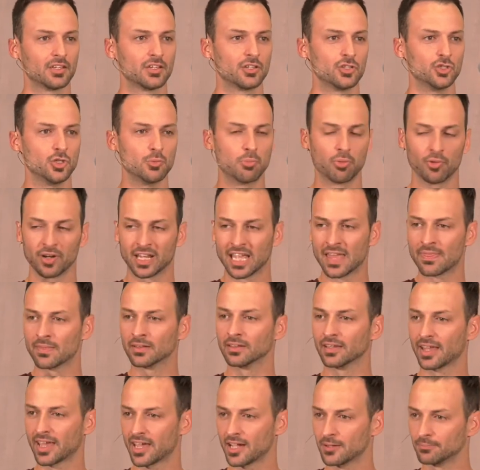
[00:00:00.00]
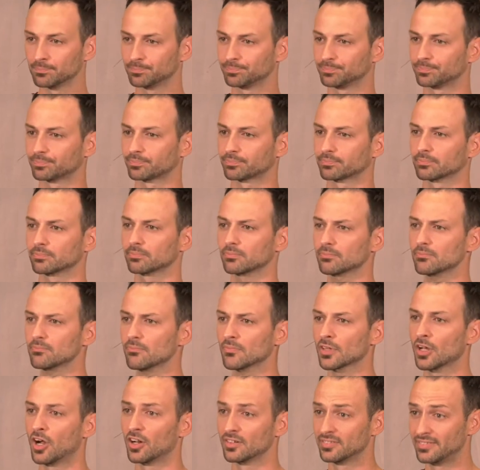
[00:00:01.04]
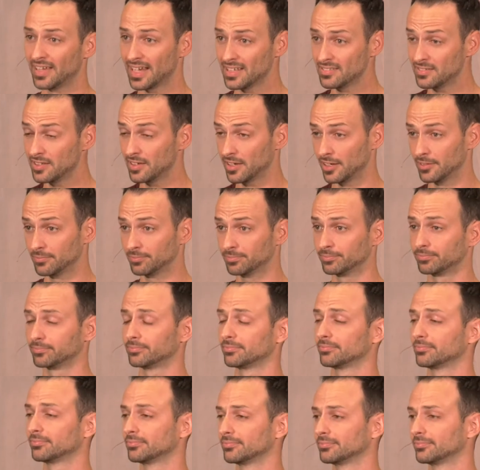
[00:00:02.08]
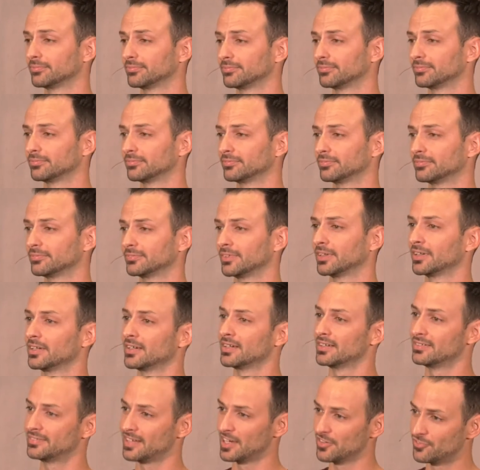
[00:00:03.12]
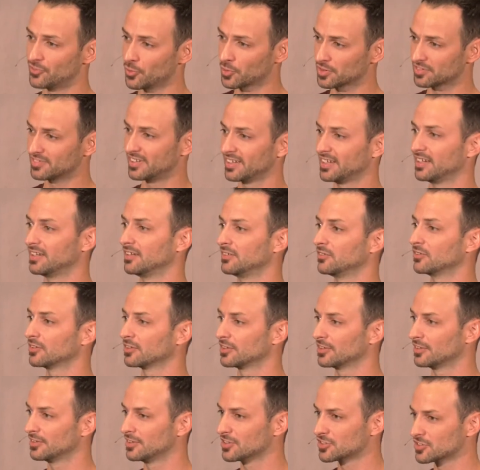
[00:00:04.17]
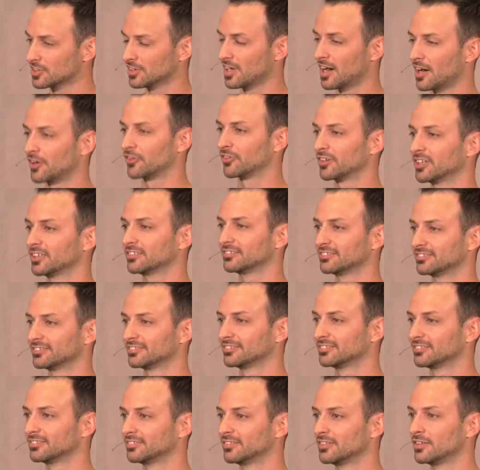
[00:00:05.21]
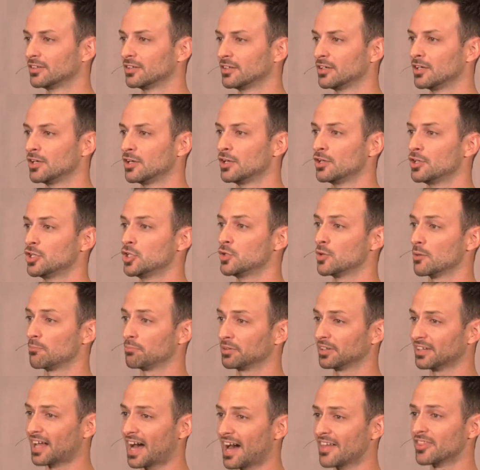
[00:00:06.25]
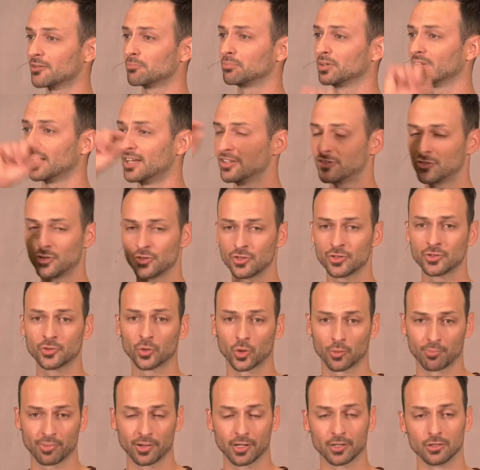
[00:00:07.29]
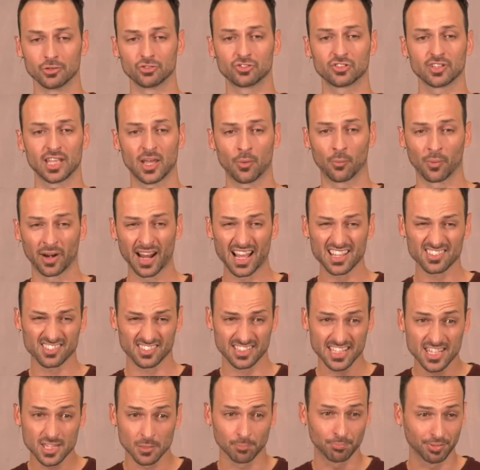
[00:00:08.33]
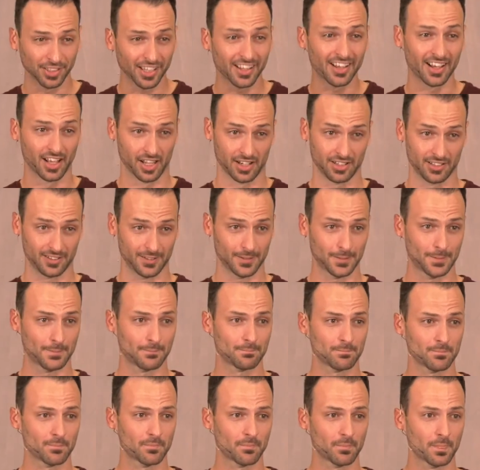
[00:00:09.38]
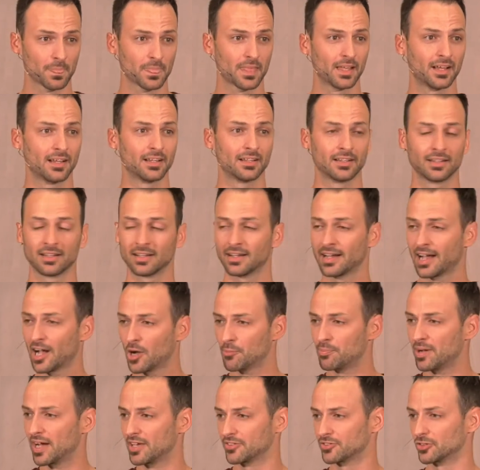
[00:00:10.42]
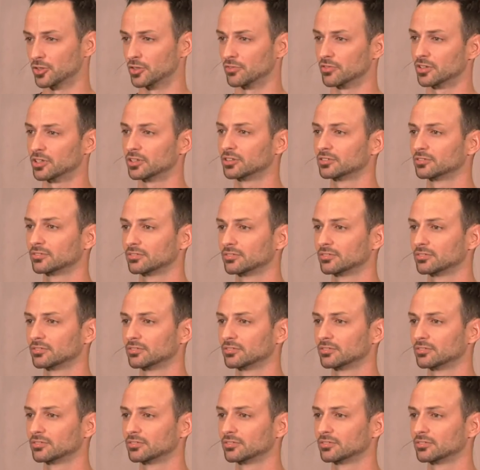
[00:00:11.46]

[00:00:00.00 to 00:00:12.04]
You bring in the lamb on day 10. Day 14, you slaughter it. You apply the blood to the doorposts, and when I see the blood, I'll pass over.